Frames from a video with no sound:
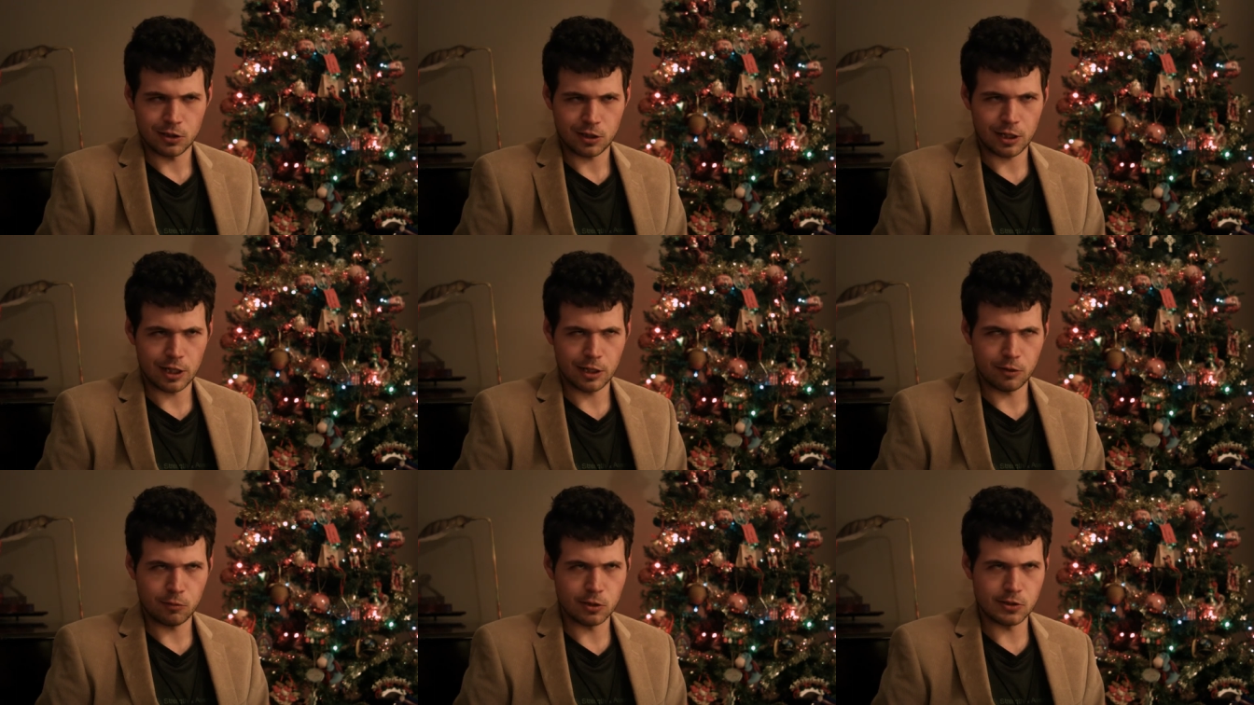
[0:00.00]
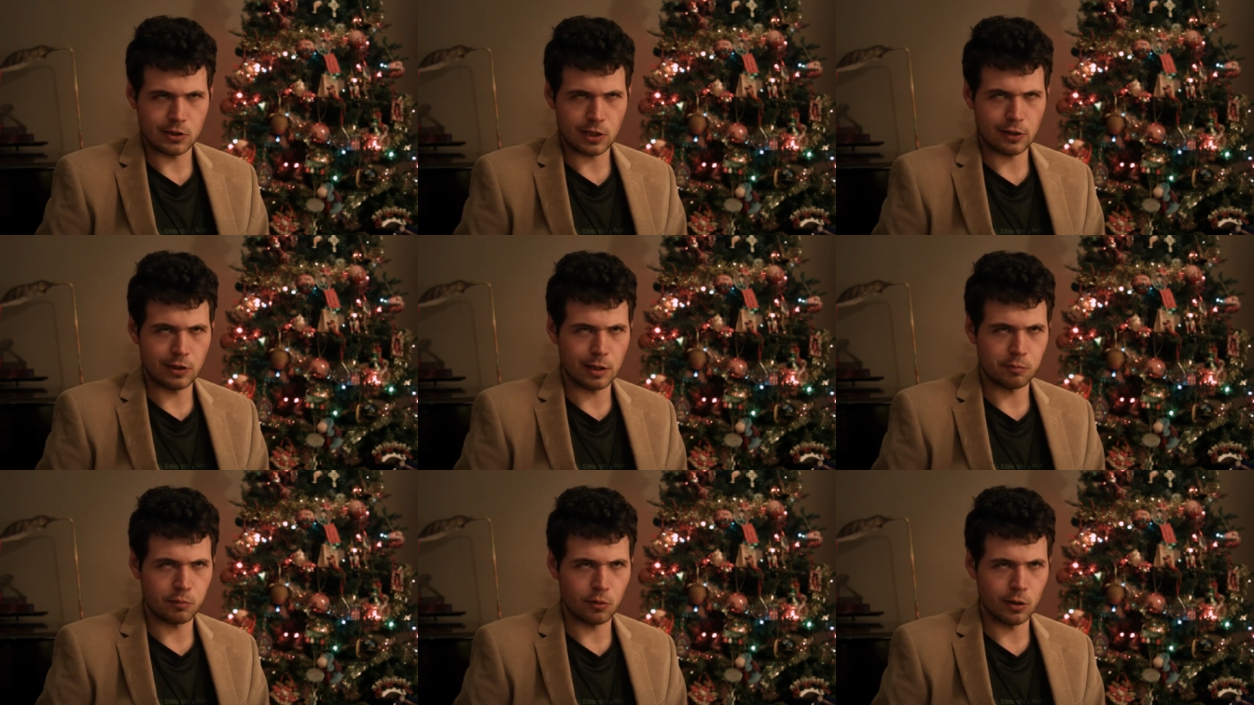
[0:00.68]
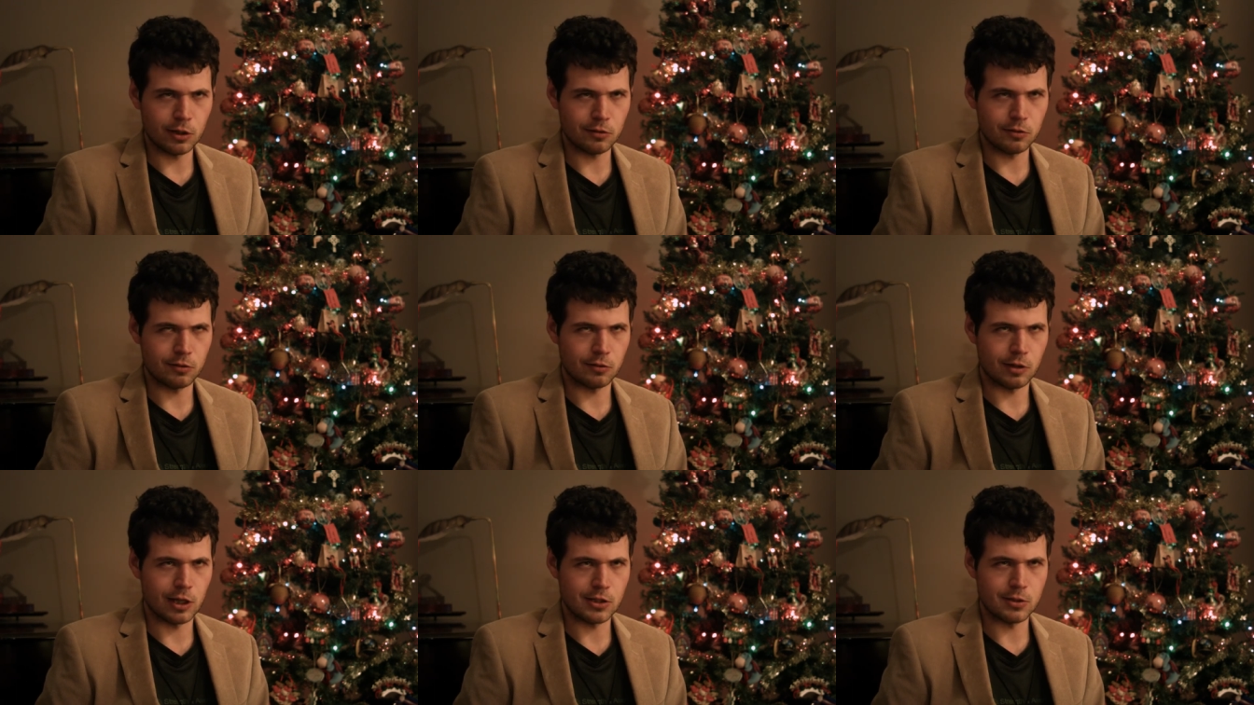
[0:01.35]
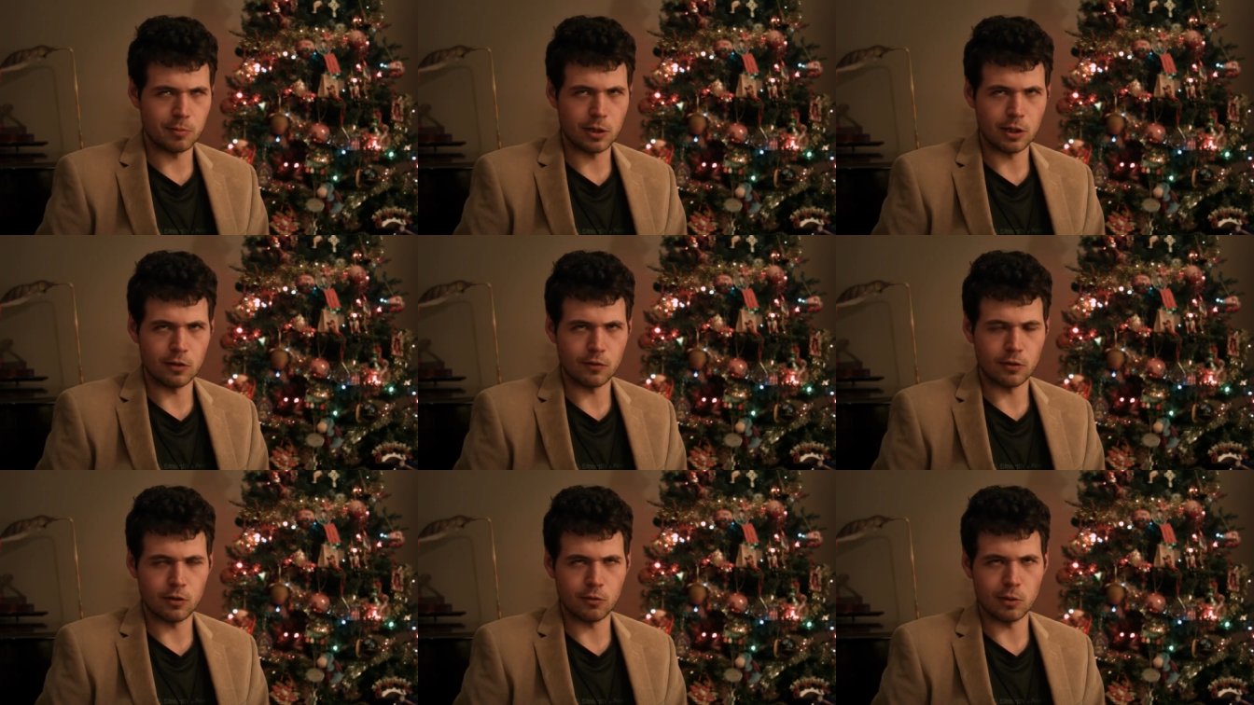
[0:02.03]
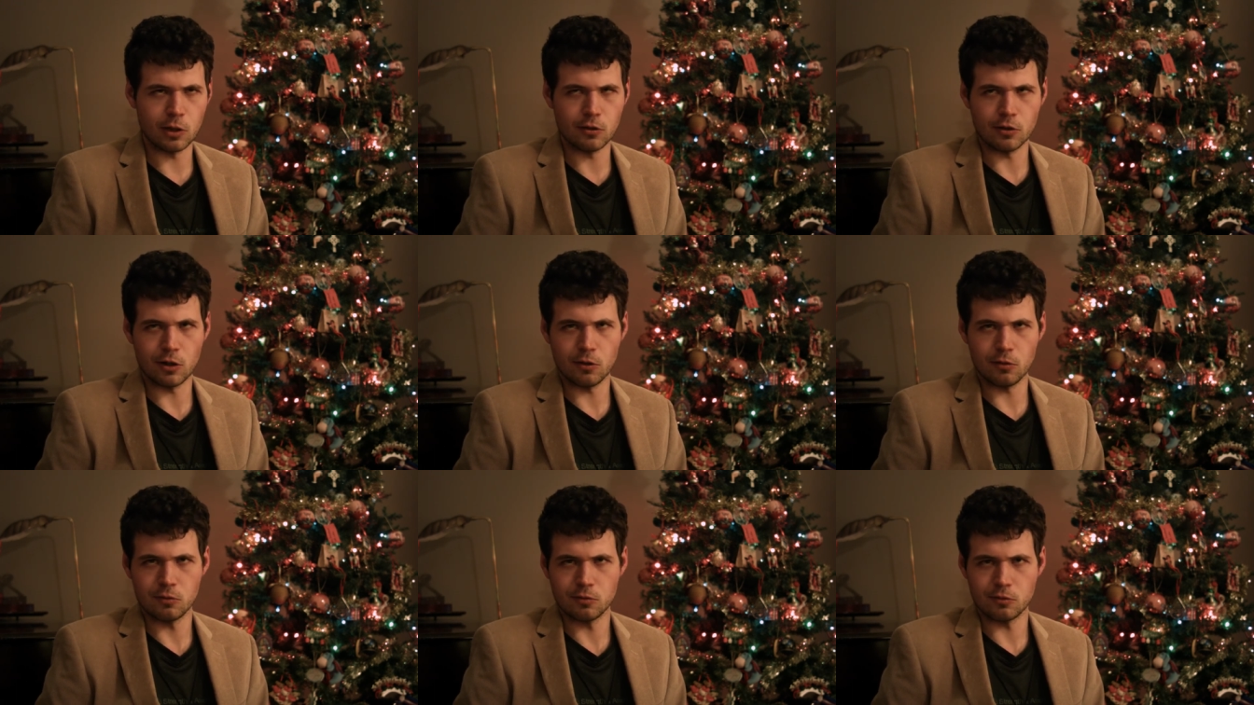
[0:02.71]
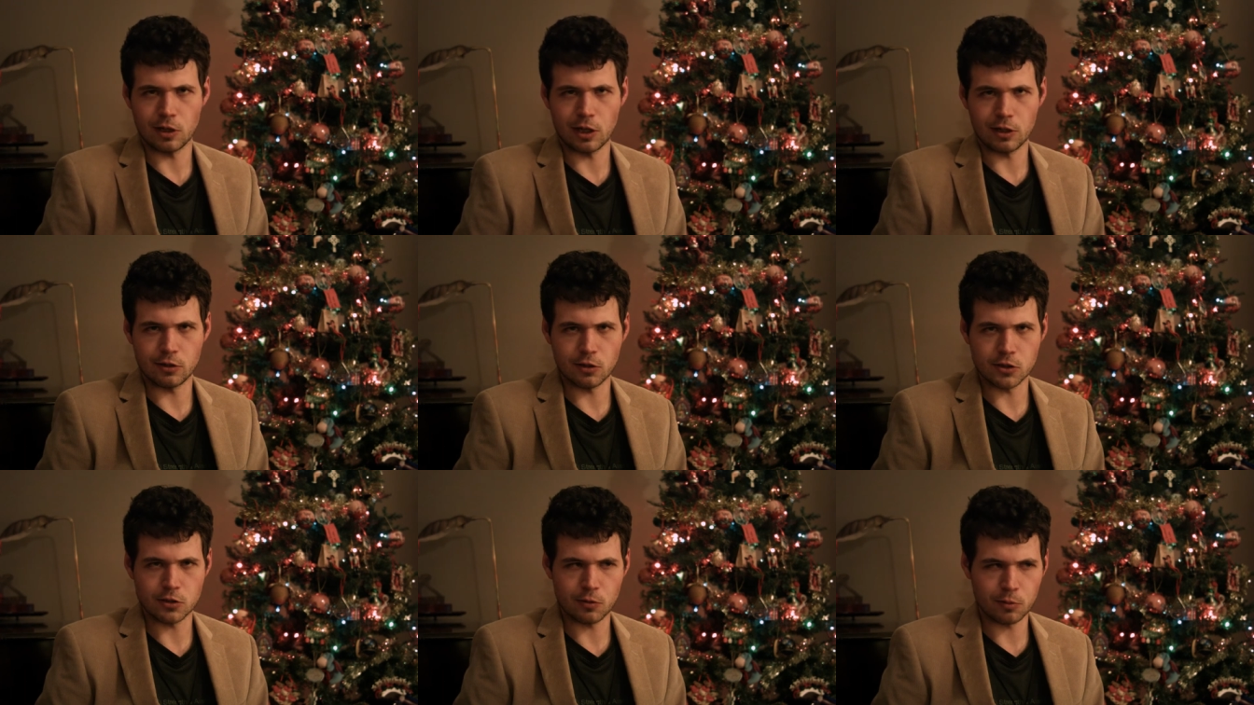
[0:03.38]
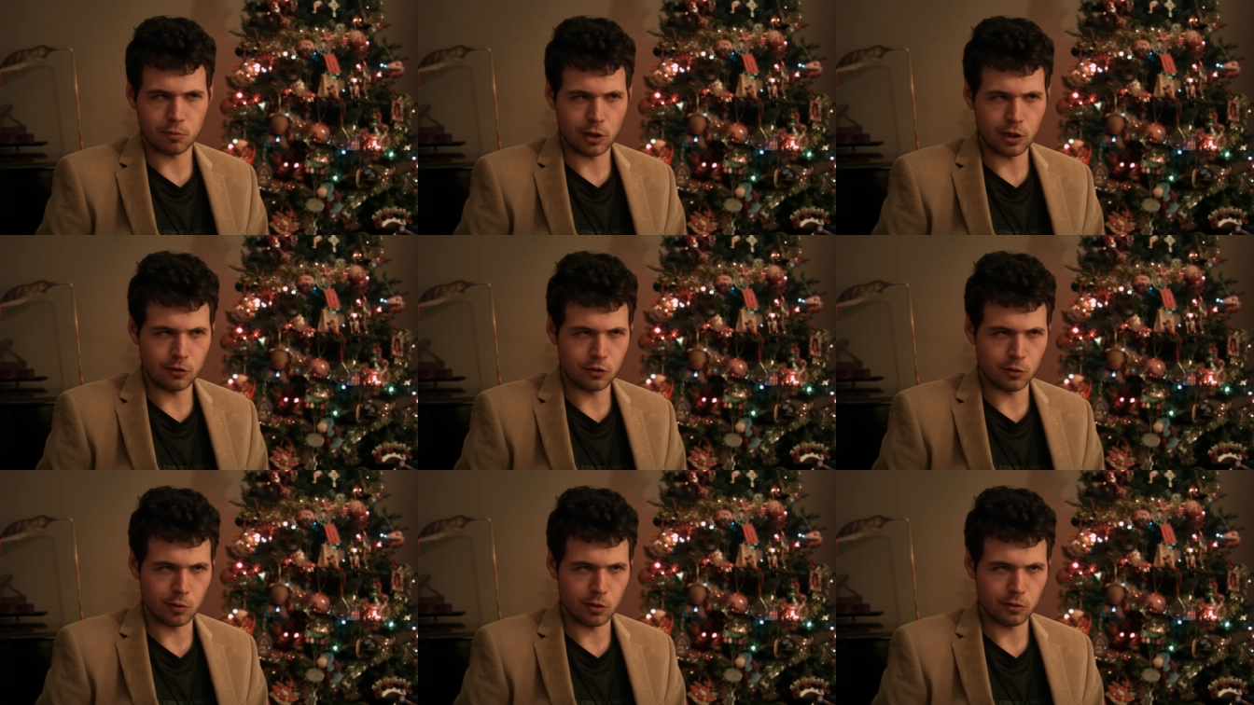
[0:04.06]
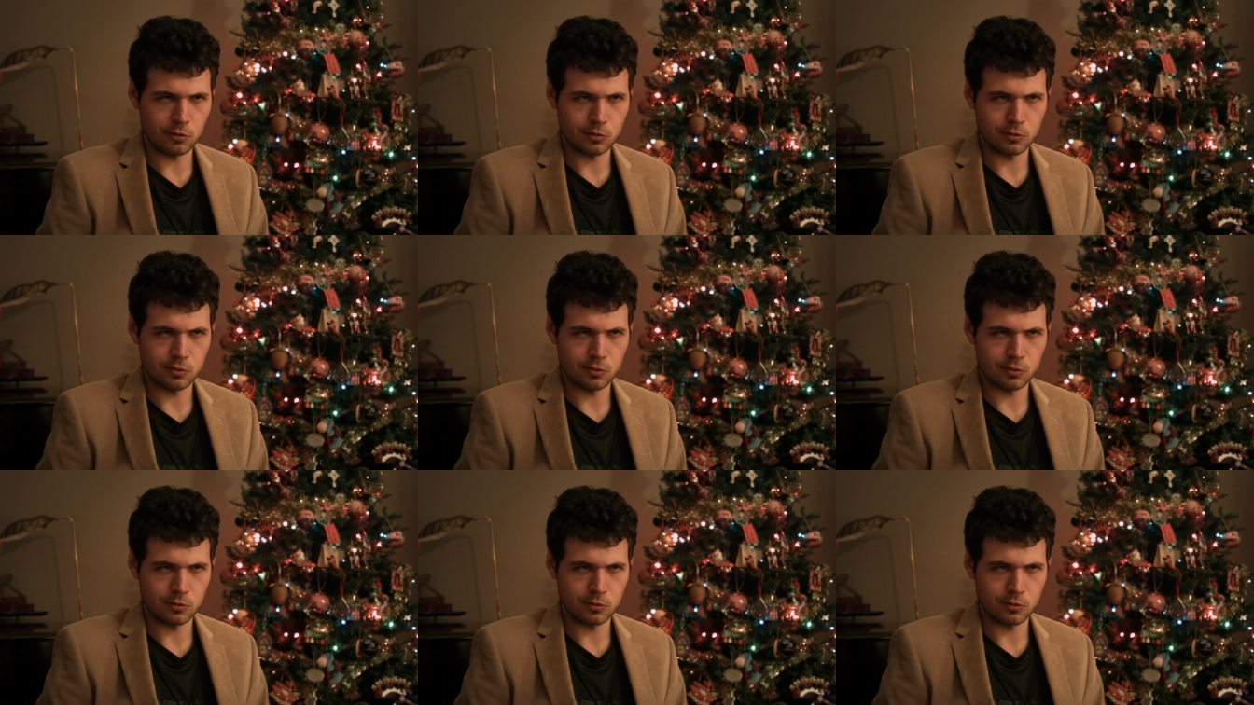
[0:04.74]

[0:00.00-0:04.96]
I was at that point, as many of you well know, diagnosed with a brain tumor.